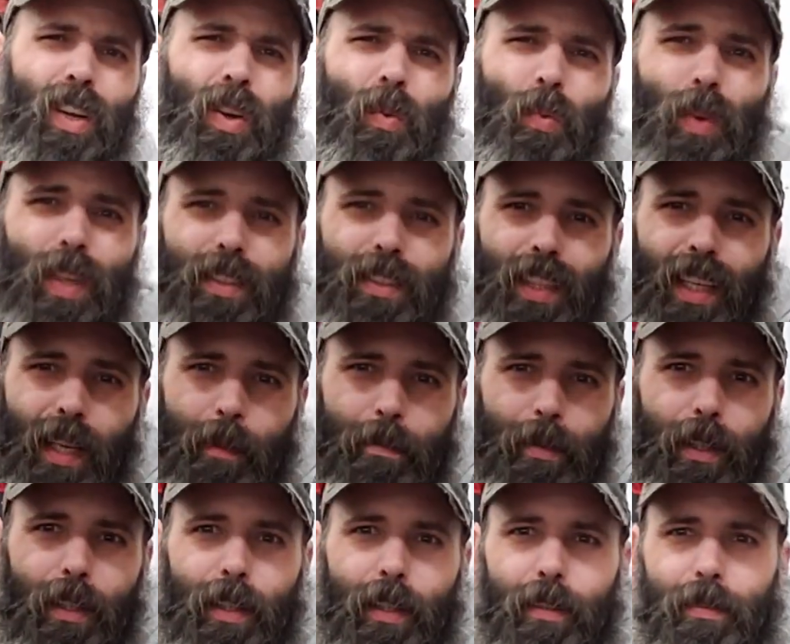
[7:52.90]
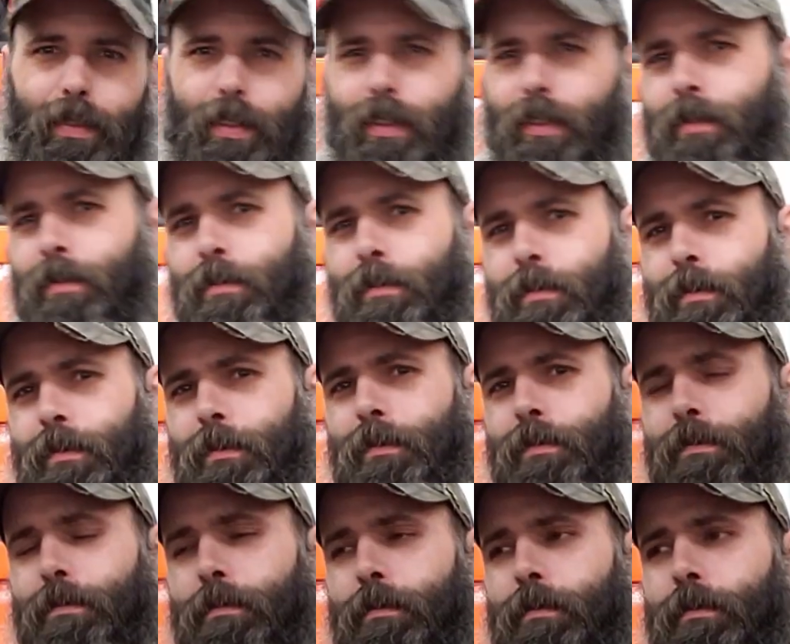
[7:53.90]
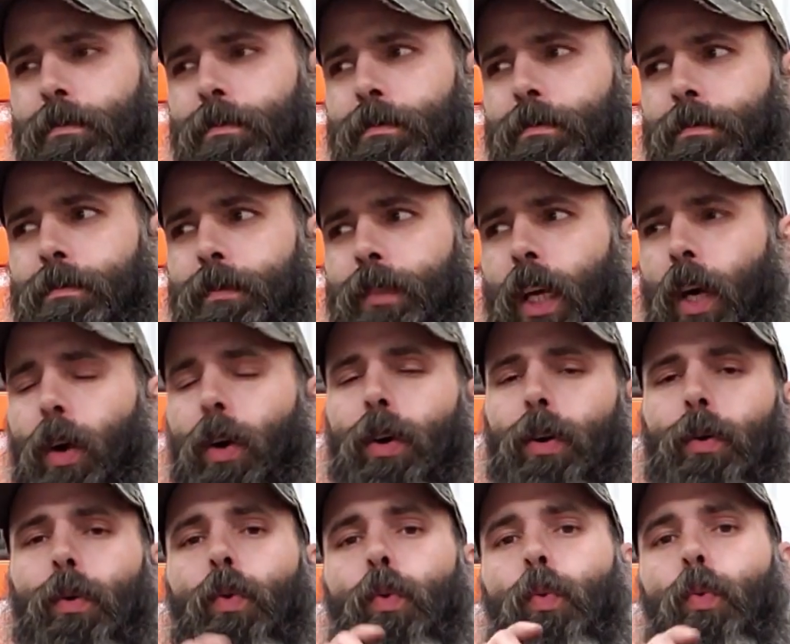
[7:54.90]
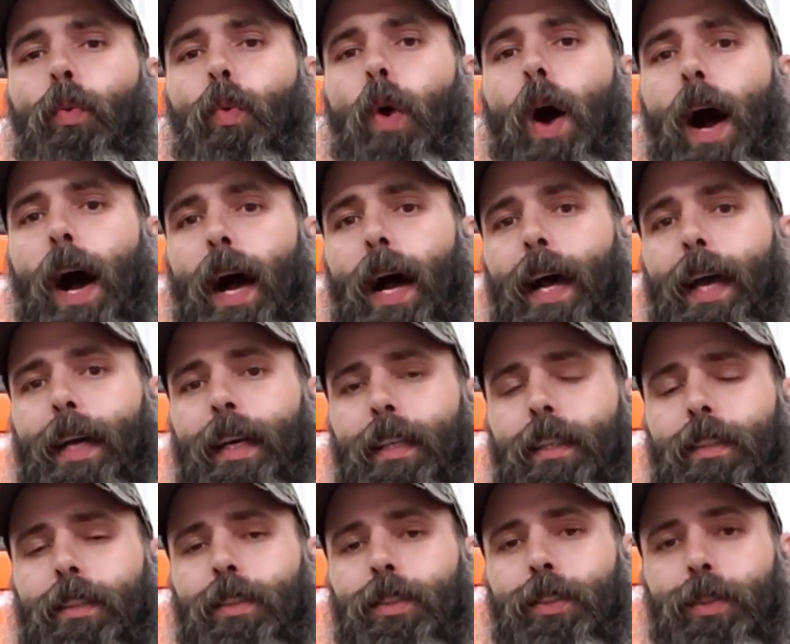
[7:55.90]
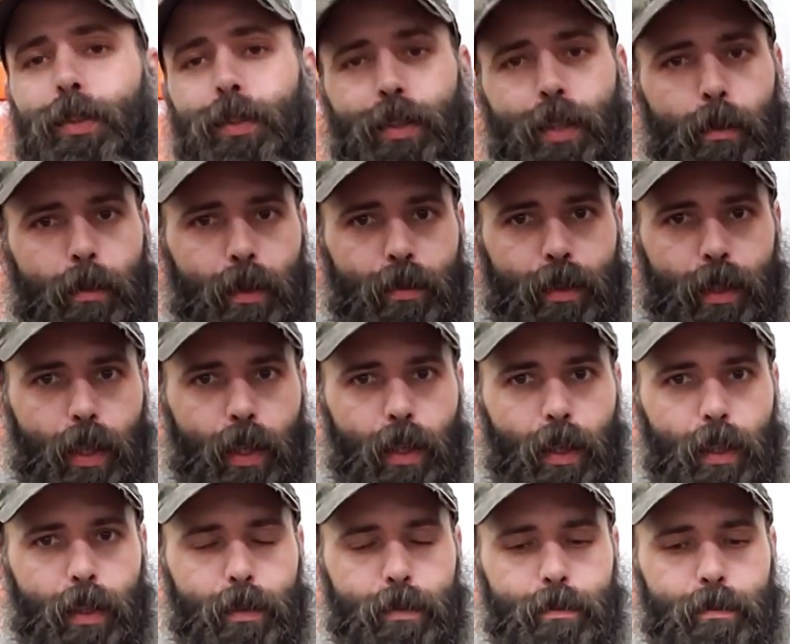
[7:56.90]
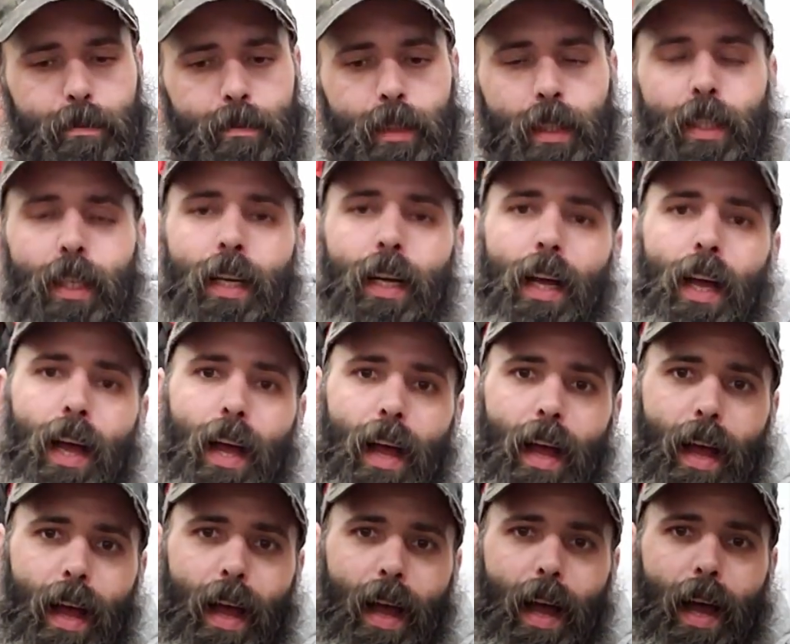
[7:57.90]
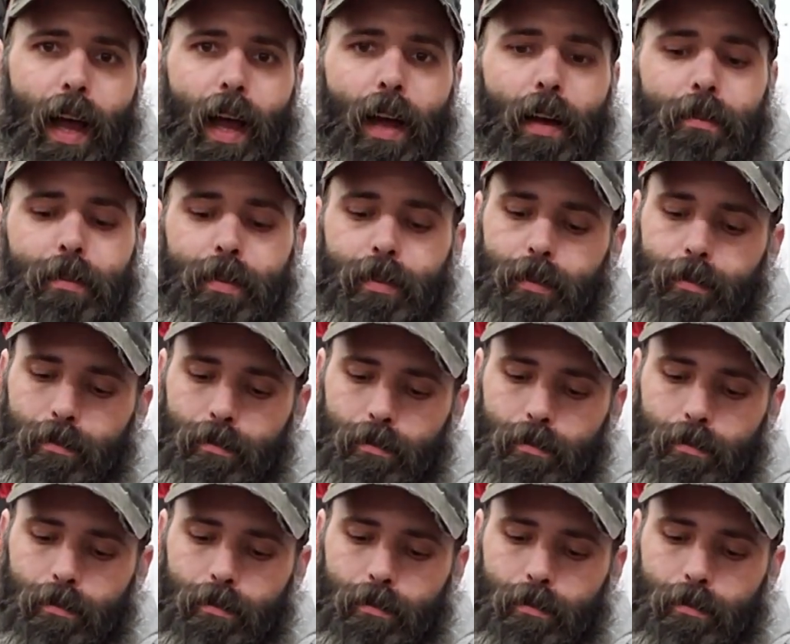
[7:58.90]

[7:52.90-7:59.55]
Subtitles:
what type of, or why do some of y'all have